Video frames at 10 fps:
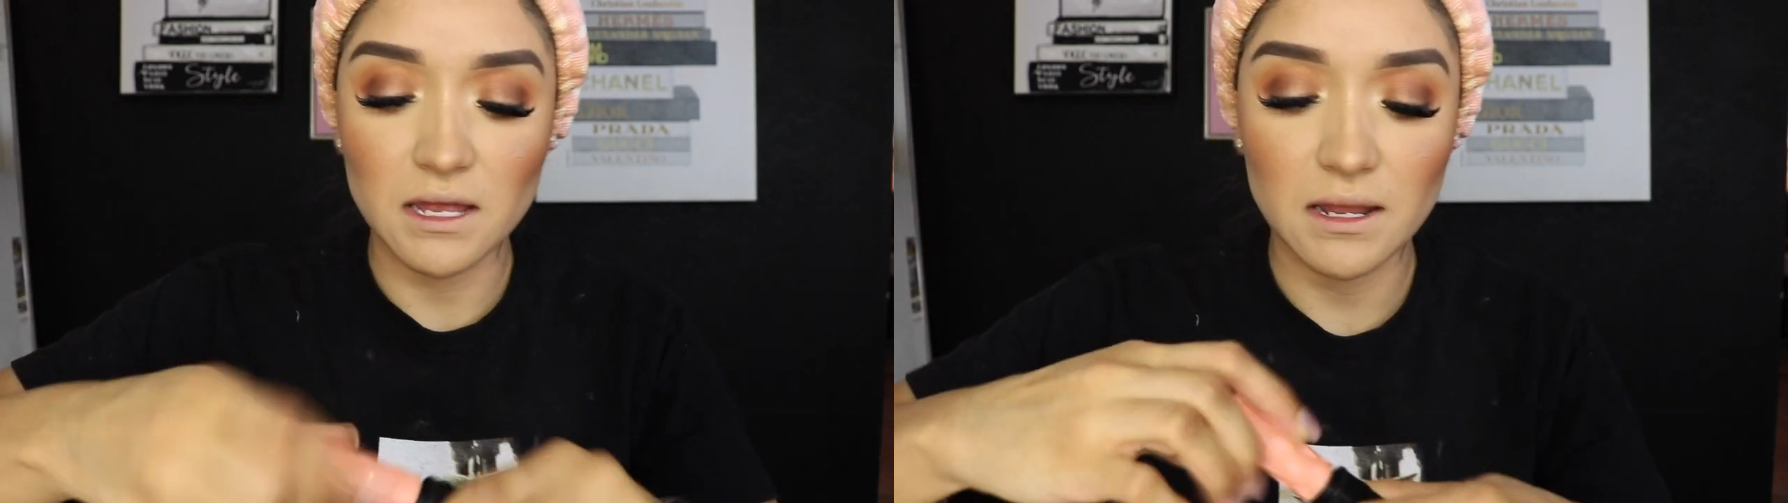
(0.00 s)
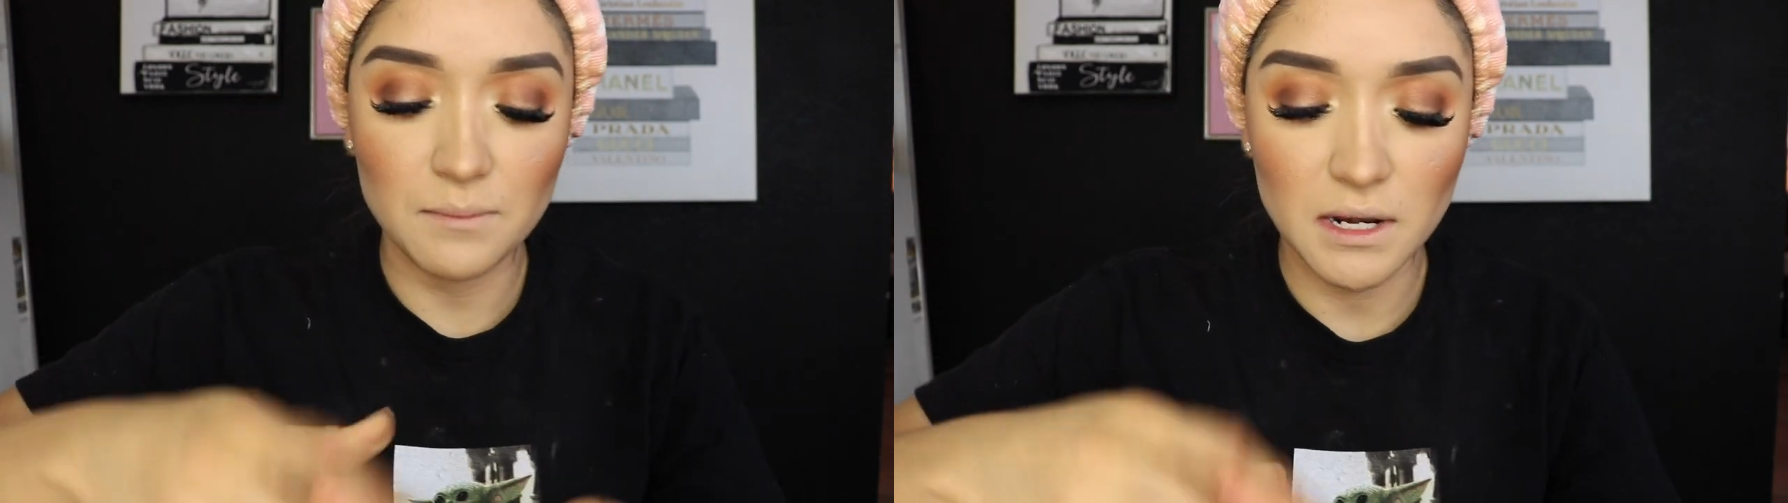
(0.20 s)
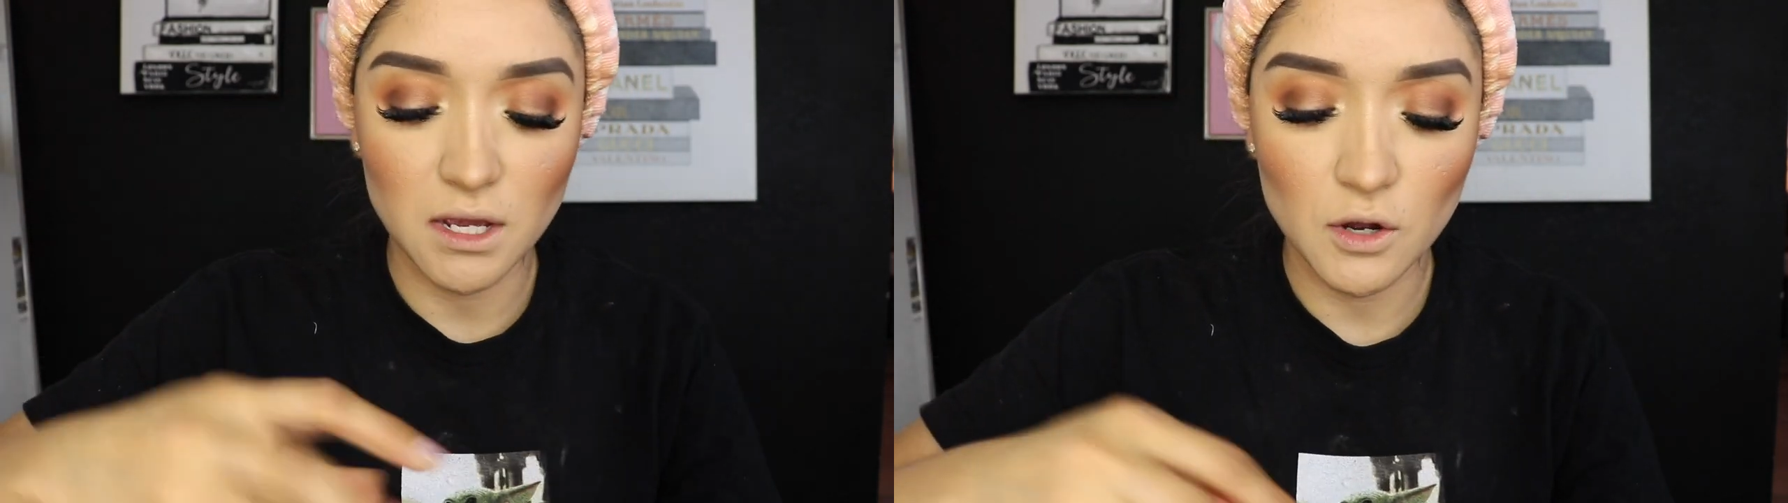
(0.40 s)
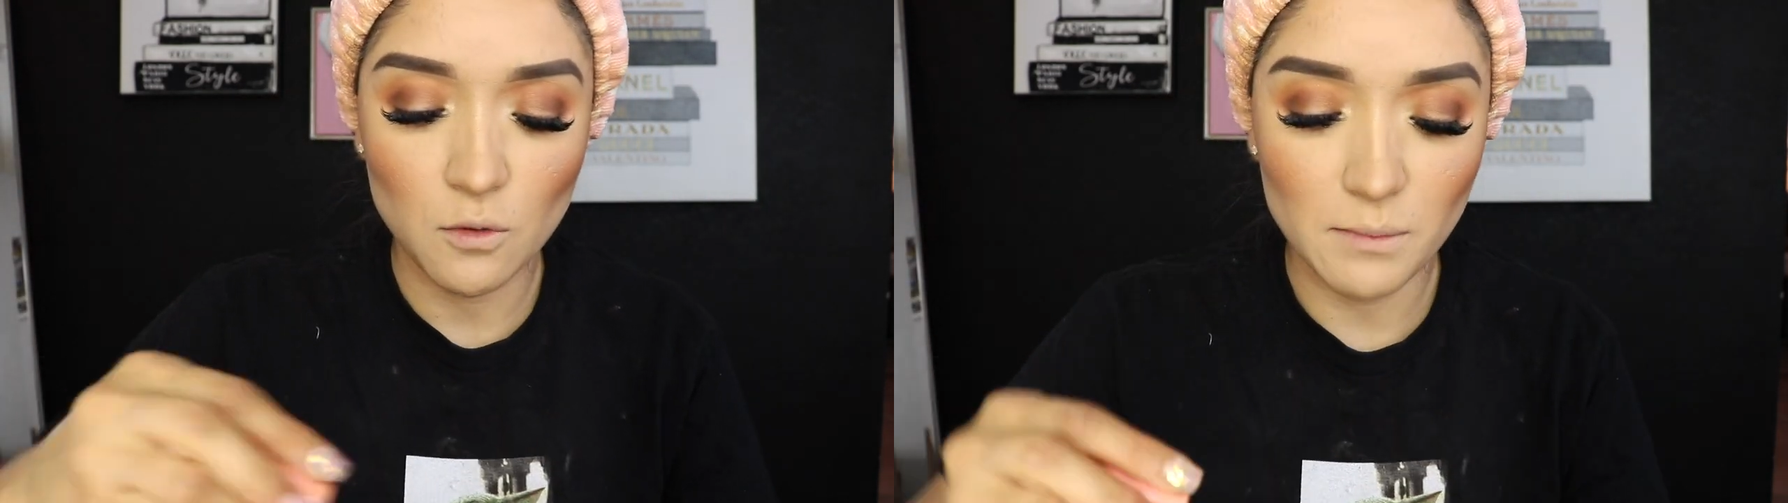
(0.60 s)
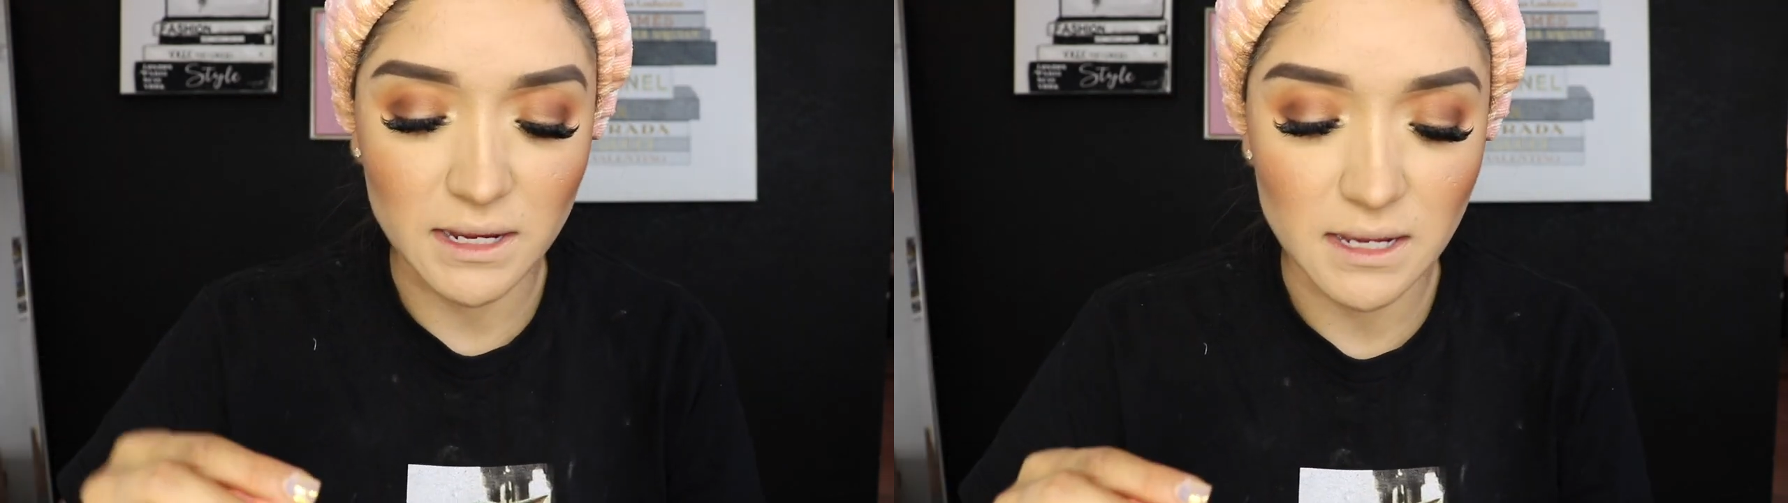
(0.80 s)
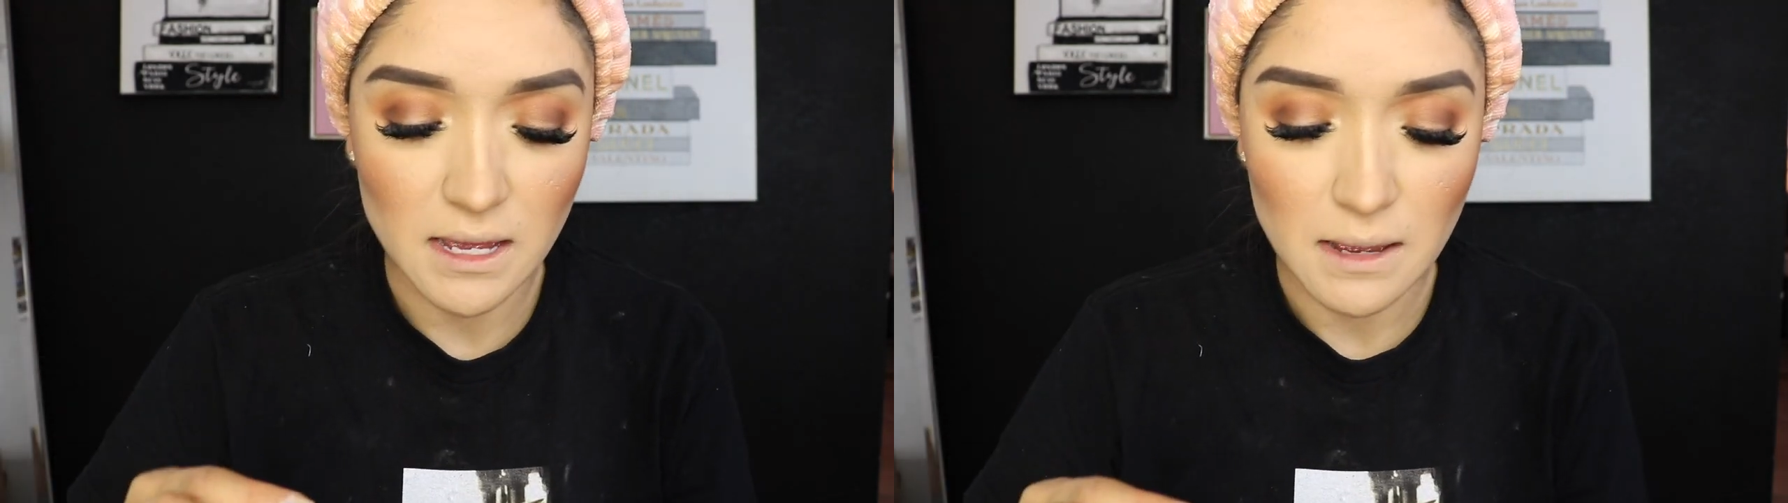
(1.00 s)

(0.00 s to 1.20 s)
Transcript: and I'm going to coat my